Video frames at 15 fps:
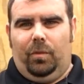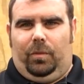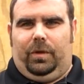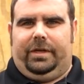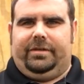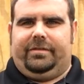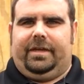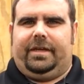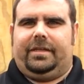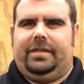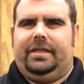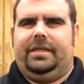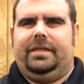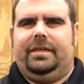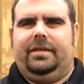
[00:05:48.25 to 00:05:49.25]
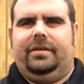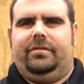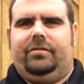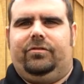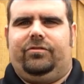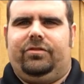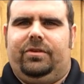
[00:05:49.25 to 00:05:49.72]
what exactly it
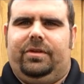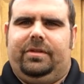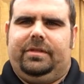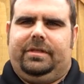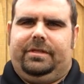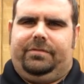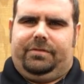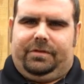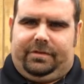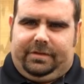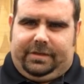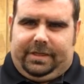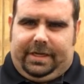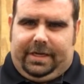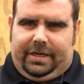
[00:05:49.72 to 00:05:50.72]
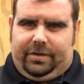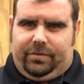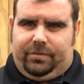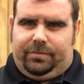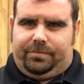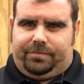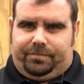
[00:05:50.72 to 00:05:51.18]
does, and show you the difference in the
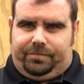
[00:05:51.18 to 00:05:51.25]
angle